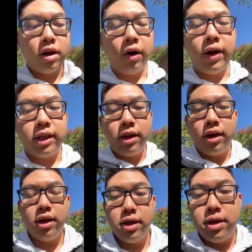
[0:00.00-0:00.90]
All right,
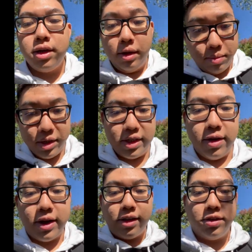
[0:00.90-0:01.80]
peace
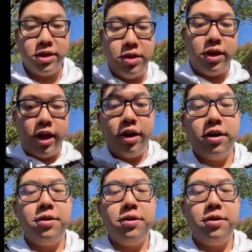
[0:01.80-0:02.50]
out guys, I'll see you later.